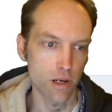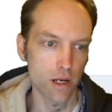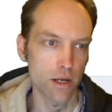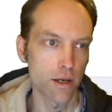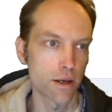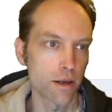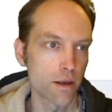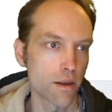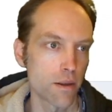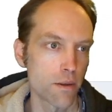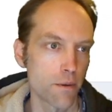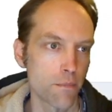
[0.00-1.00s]
Pi.
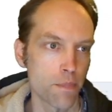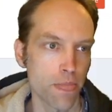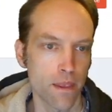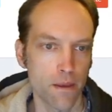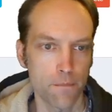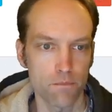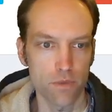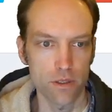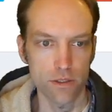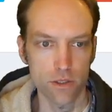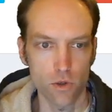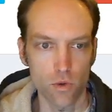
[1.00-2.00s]

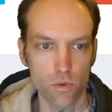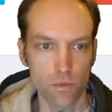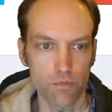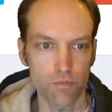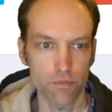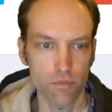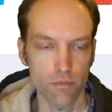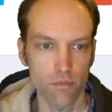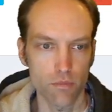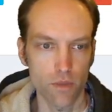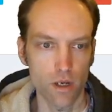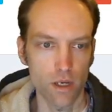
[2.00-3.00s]
So
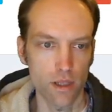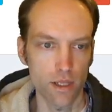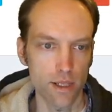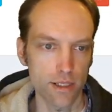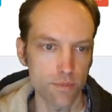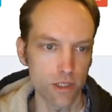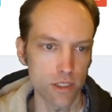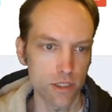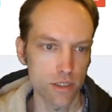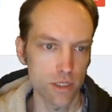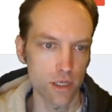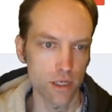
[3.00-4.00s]
again, that lets me
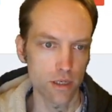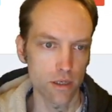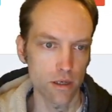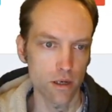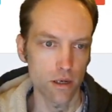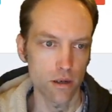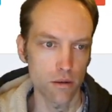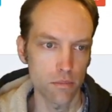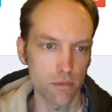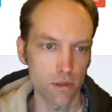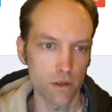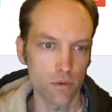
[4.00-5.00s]
just say, um,
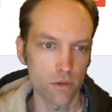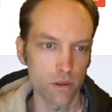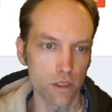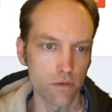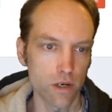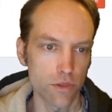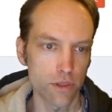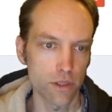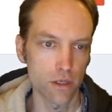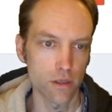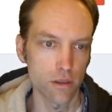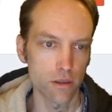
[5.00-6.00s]
you know, leave out
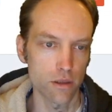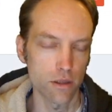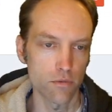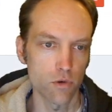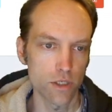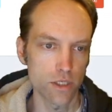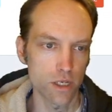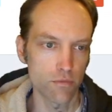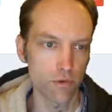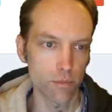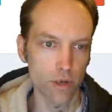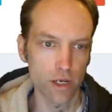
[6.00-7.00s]
the, the voice name
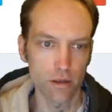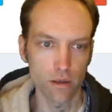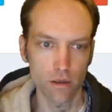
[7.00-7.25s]
for my